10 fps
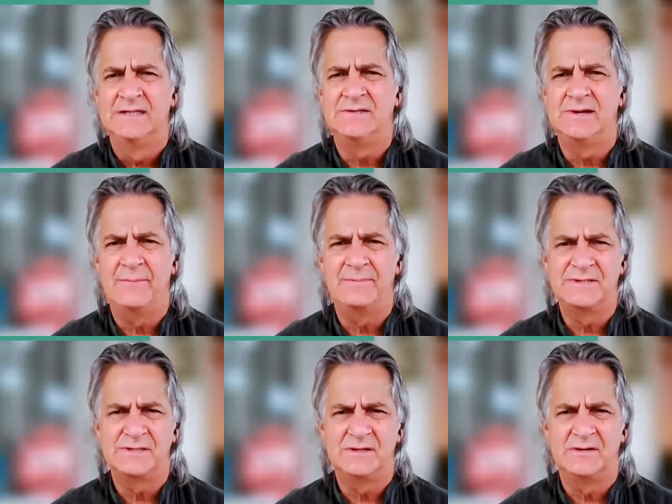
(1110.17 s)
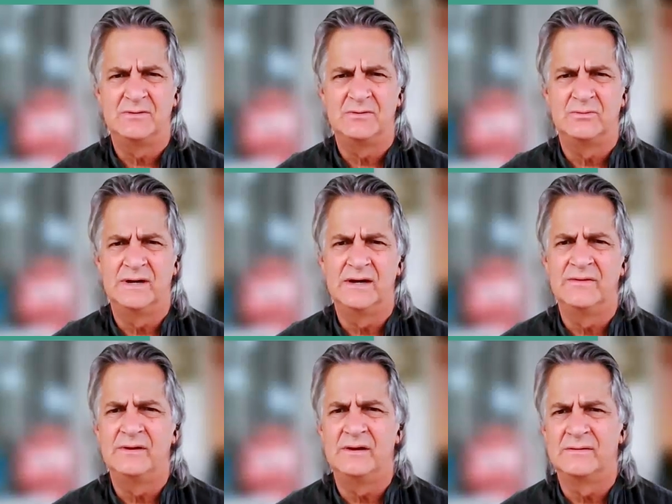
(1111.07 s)
Do you happen to know where
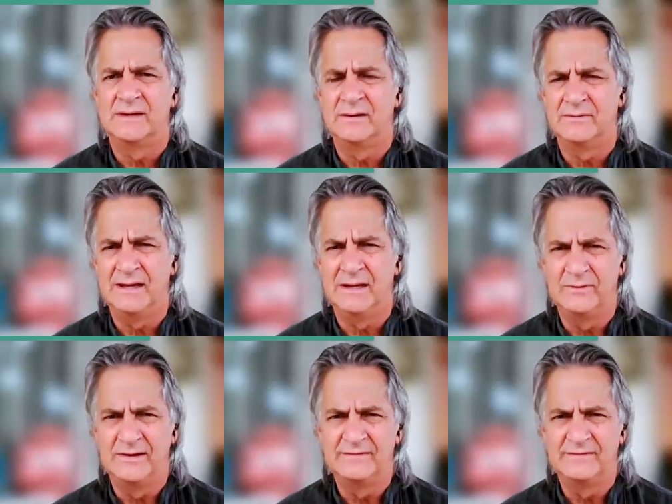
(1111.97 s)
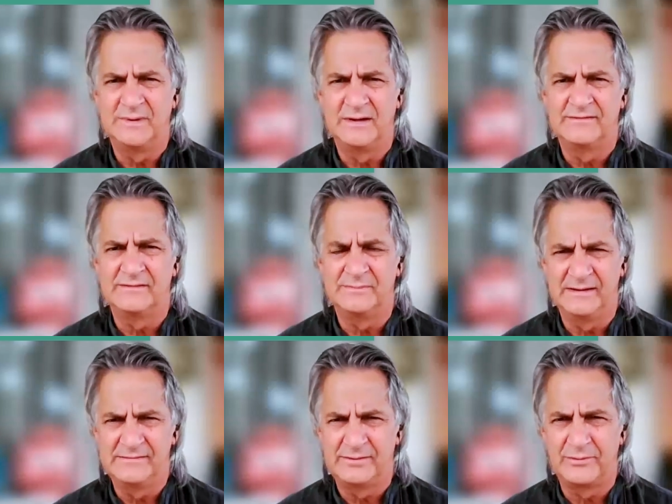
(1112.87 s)
their credit rating was amongst the
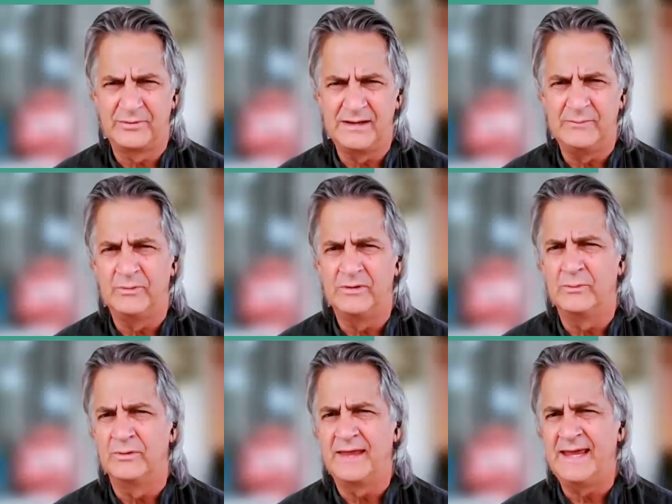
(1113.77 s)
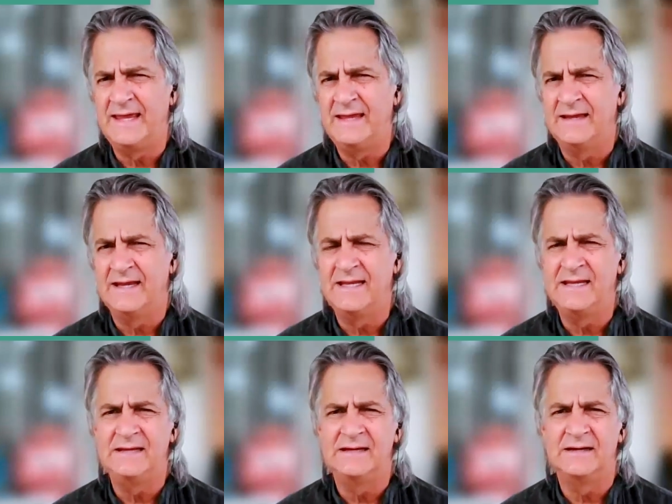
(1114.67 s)
big three? Were, were they
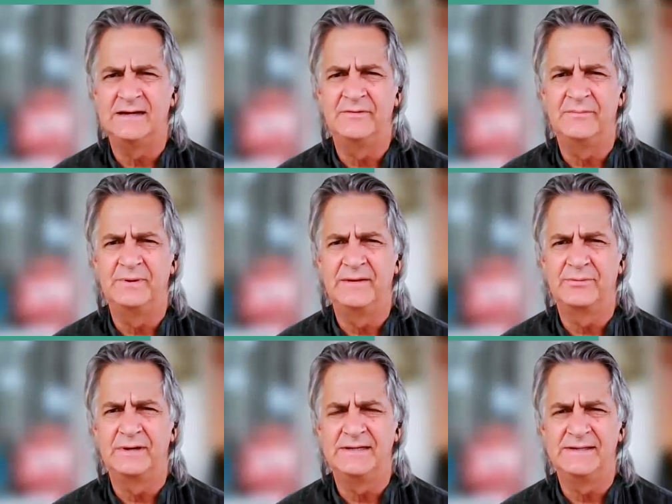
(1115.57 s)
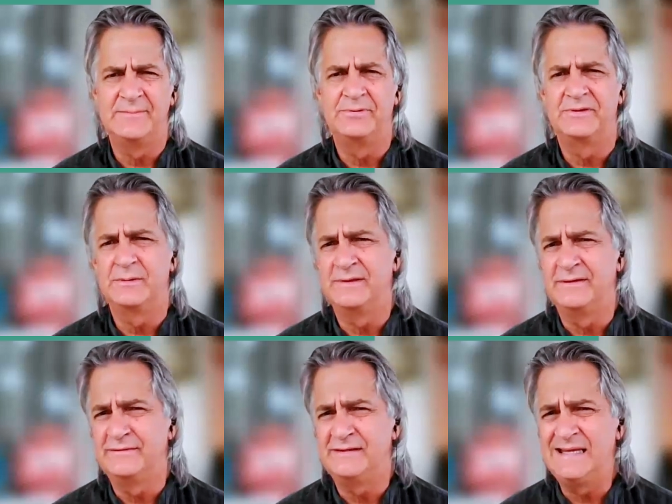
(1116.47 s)
any uh, of the big three? Did they put them in the
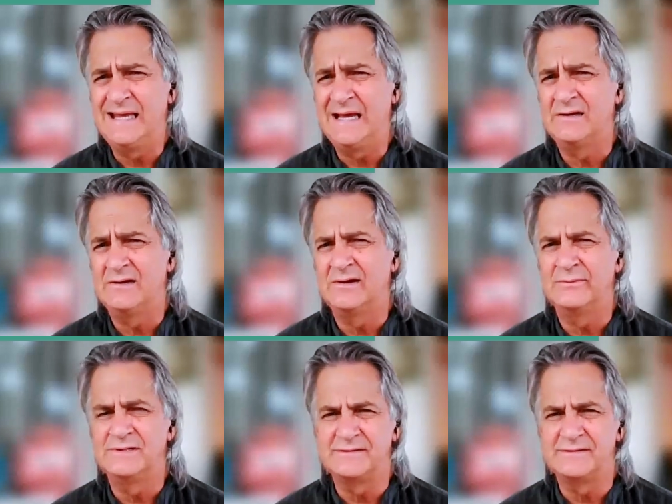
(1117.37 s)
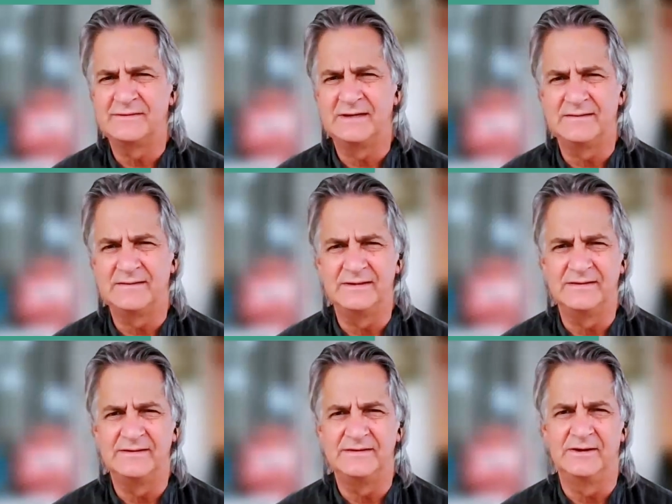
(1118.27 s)
C category, which is kind of the
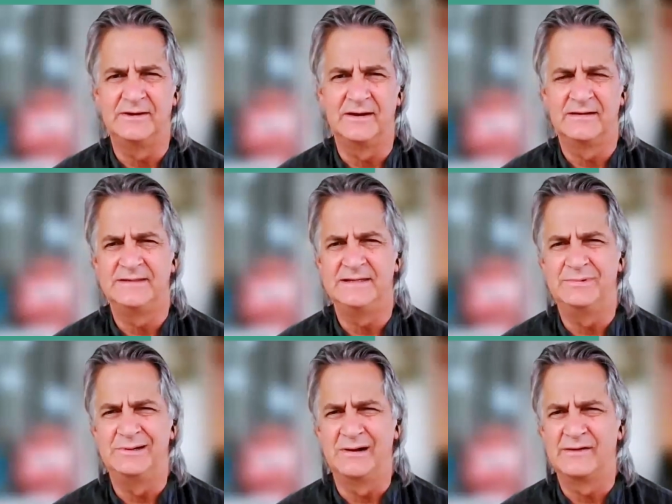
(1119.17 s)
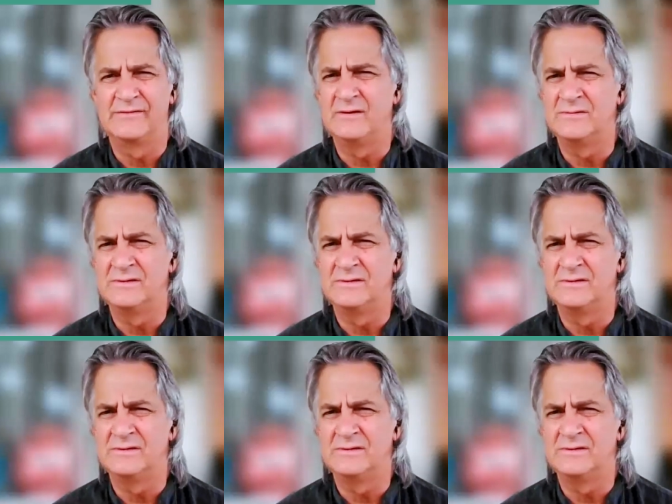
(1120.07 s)
the dark, deep dark zone?